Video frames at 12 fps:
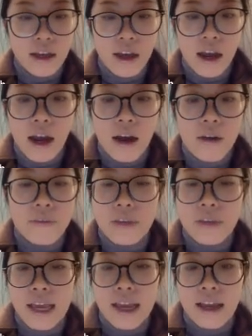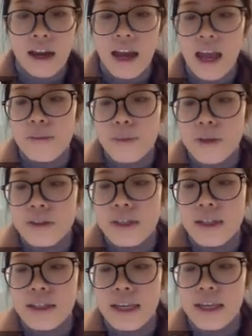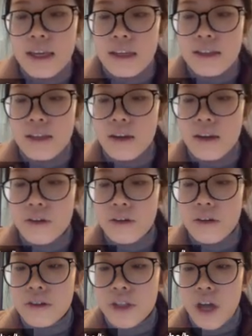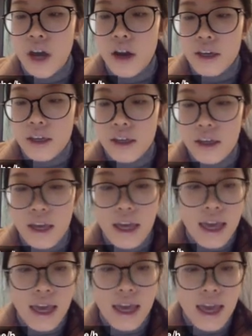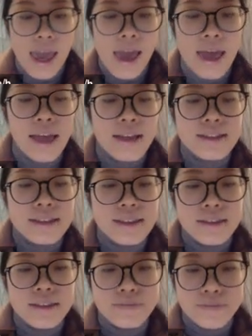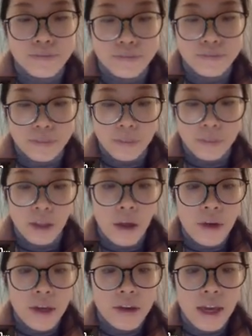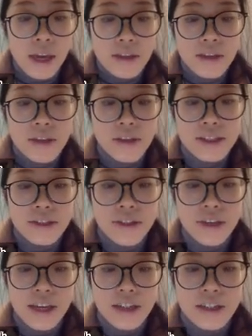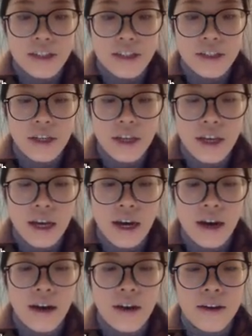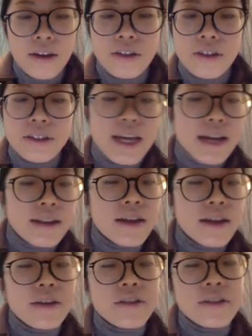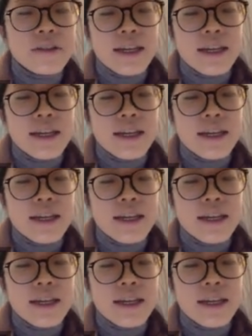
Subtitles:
I have put the link in the Google Doc, and what you can do is you can just go to download